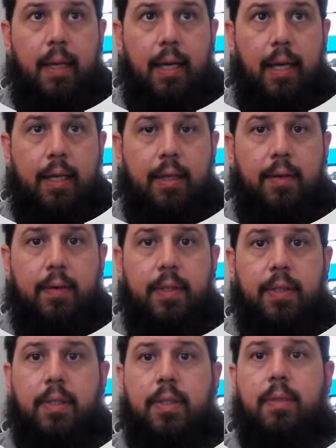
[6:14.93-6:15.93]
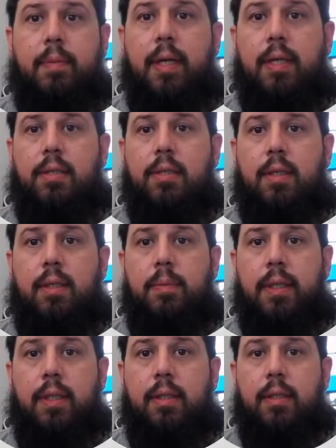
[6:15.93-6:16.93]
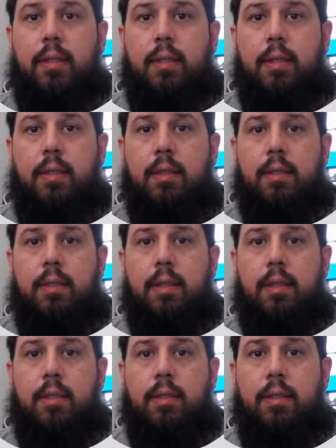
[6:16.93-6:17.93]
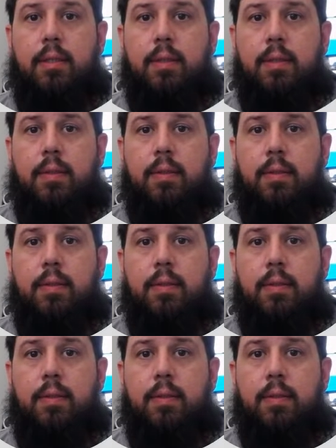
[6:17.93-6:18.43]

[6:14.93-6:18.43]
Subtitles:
I can increase the stem height just a little bit. So let's do